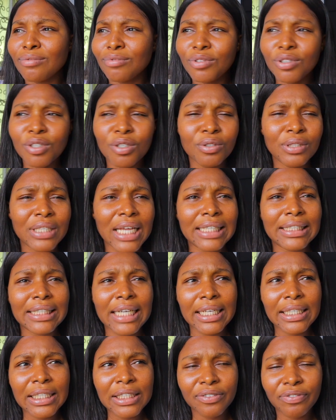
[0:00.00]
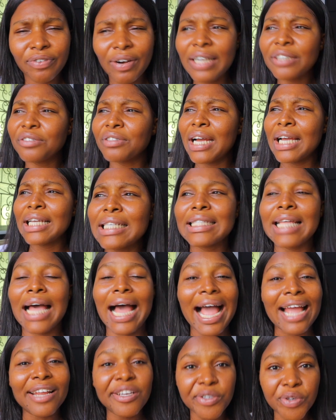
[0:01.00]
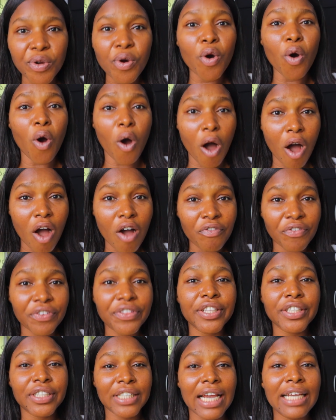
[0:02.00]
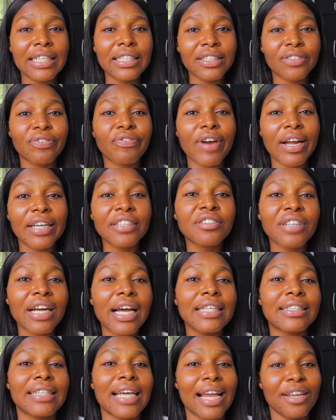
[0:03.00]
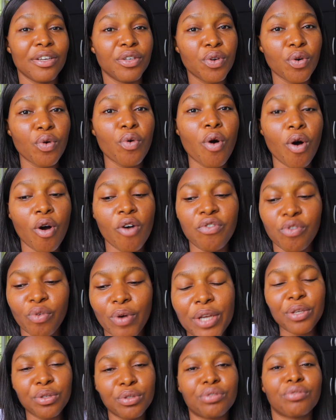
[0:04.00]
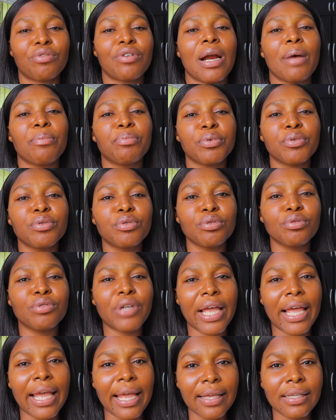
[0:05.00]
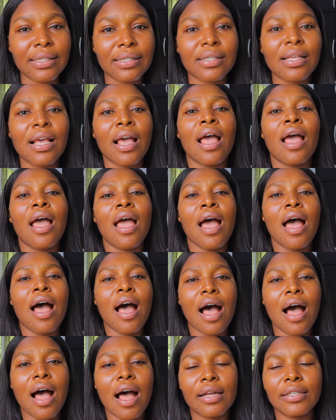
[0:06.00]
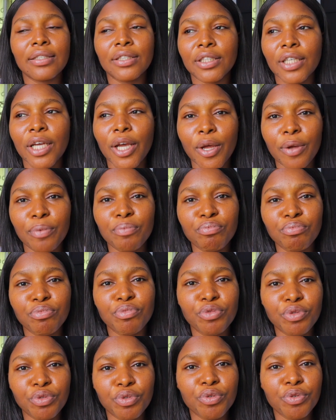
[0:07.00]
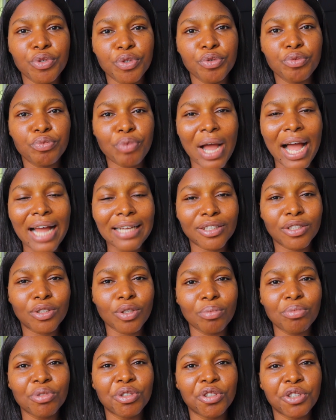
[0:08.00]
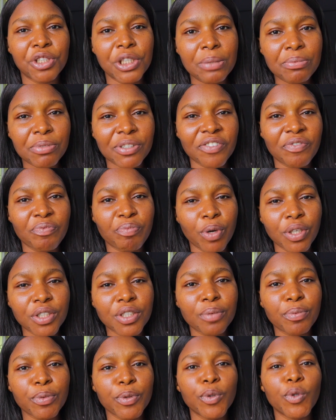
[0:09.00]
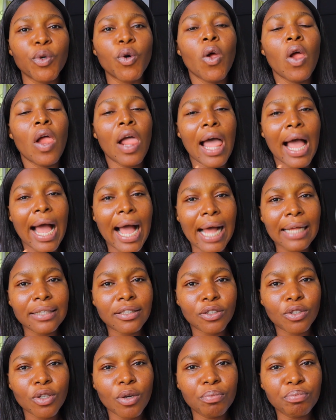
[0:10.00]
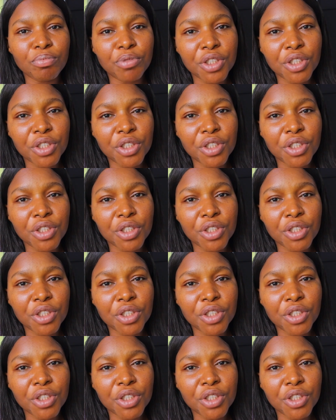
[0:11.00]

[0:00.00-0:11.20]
You know, the Chinese fried rice that I know of. The Chinese fried rice I know of, where you scramble eggs and you add some shrimps if possible, add some